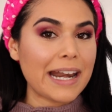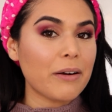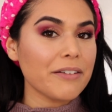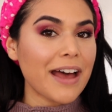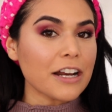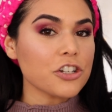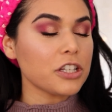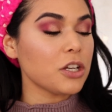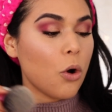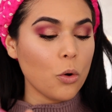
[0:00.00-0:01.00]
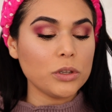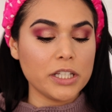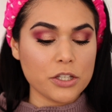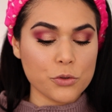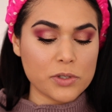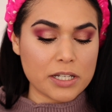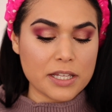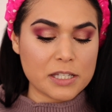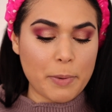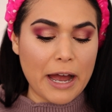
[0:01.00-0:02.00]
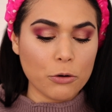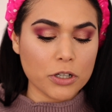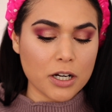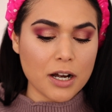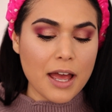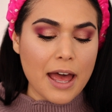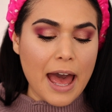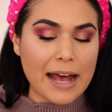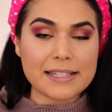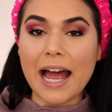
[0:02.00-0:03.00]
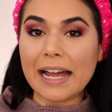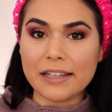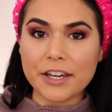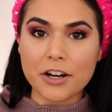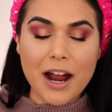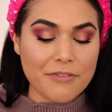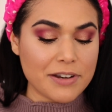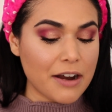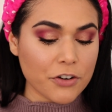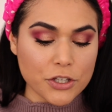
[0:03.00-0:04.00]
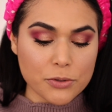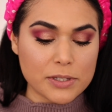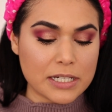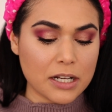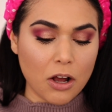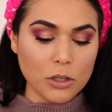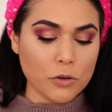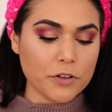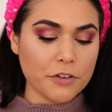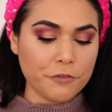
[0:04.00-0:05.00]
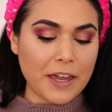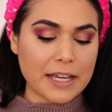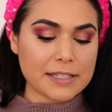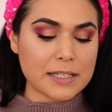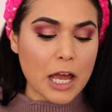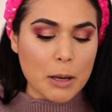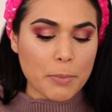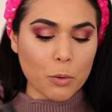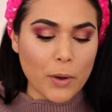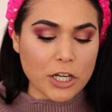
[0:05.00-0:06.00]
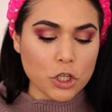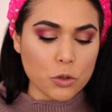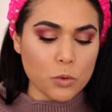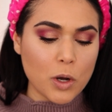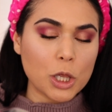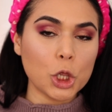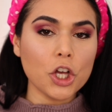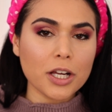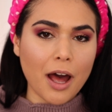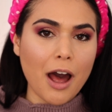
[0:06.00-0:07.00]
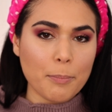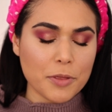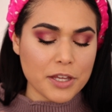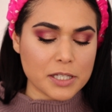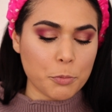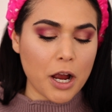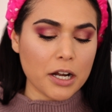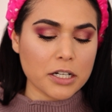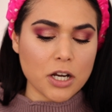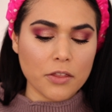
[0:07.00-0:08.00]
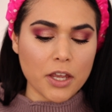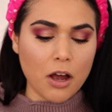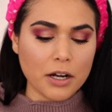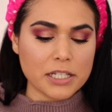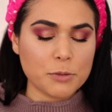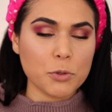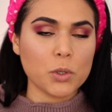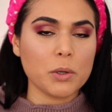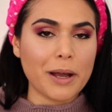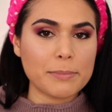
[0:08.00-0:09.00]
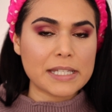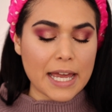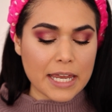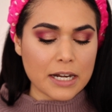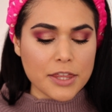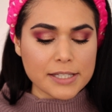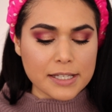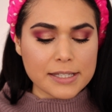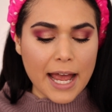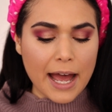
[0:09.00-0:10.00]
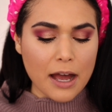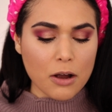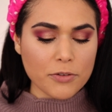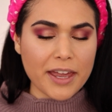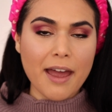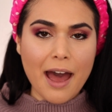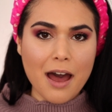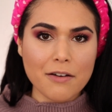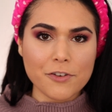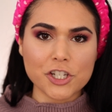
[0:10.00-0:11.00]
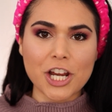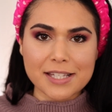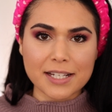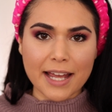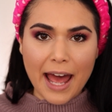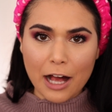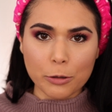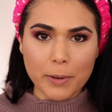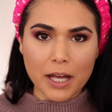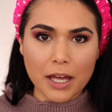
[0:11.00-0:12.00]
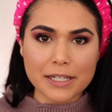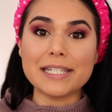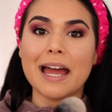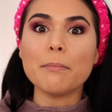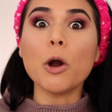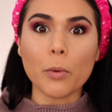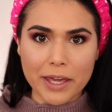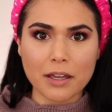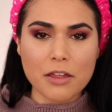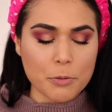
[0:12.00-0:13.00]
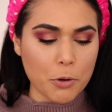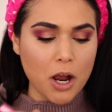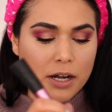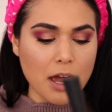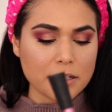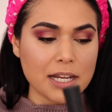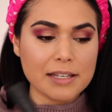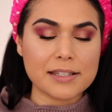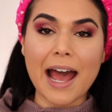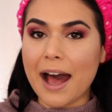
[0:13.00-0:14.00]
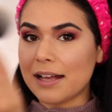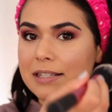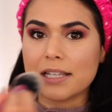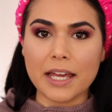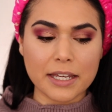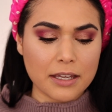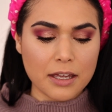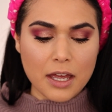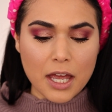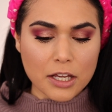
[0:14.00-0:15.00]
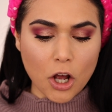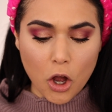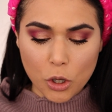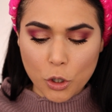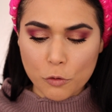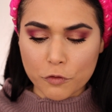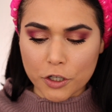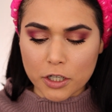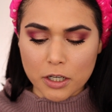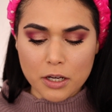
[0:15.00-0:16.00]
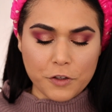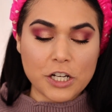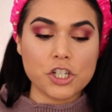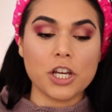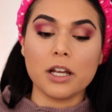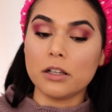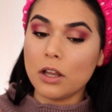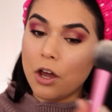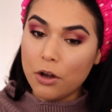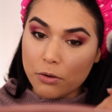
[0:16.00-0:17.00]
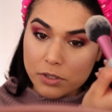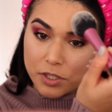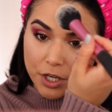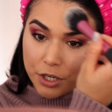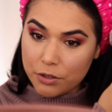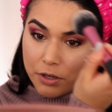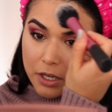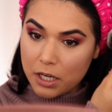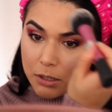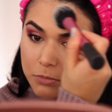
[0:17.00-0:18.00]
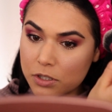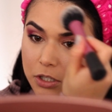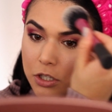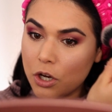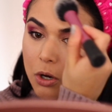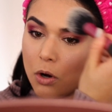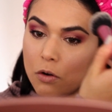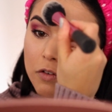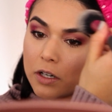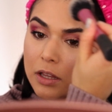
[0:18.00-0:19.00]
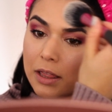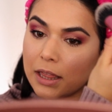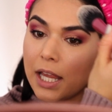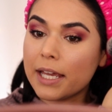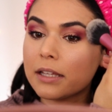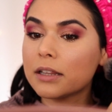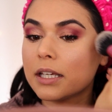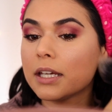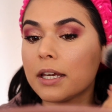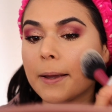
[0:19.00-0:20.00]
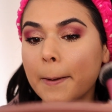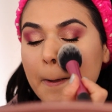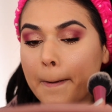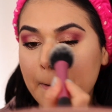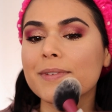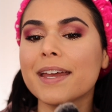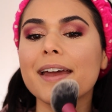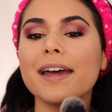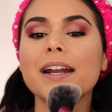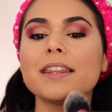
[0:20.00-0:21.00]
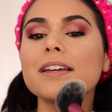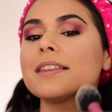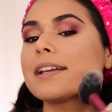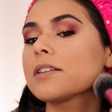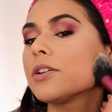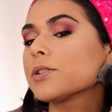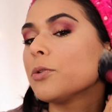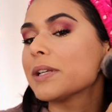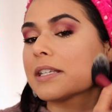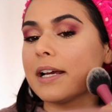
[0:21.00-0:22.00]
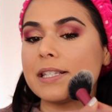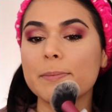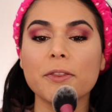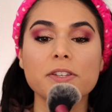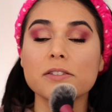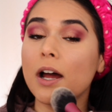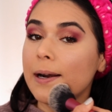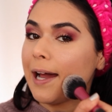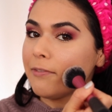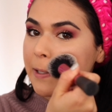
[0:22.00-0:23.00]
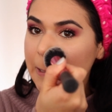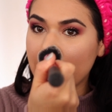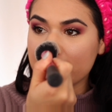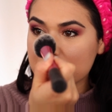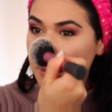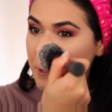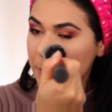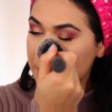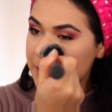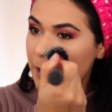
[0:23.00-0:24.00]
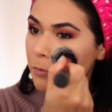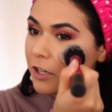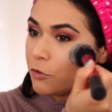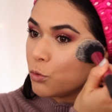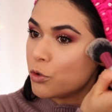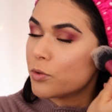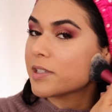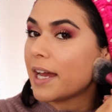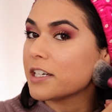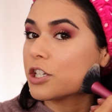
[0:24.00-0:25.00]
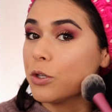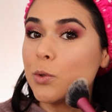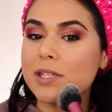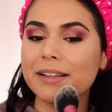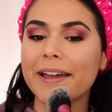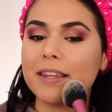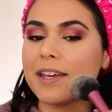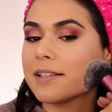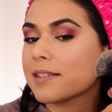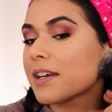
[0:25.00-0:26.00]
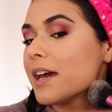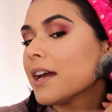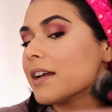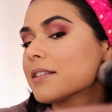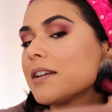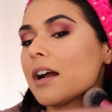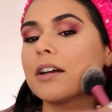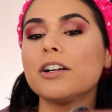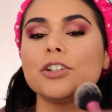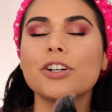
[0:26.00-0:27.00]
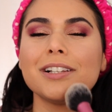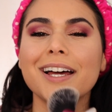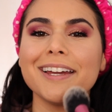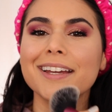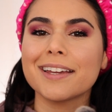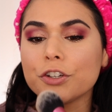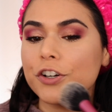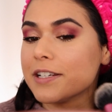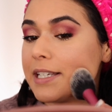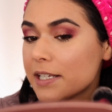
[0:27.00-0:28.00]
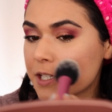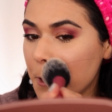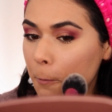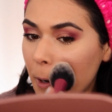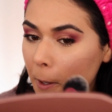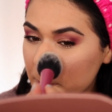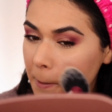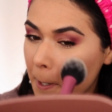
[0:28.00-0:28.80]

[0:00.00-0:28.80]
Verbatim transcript: Now, I've actually only used this powder as a highlighter. I've never used it all over the face, but when you look up this product on the Honest Beauty website, this is how they have Jessica Alba demoing the product is as like an all over finishing glow. So I'm just gonna go over lightly and I think that's also what's nice about this not having a lot of sparkle is that if you do decide to use it like this, it's not gonna look like you're a disco ball, you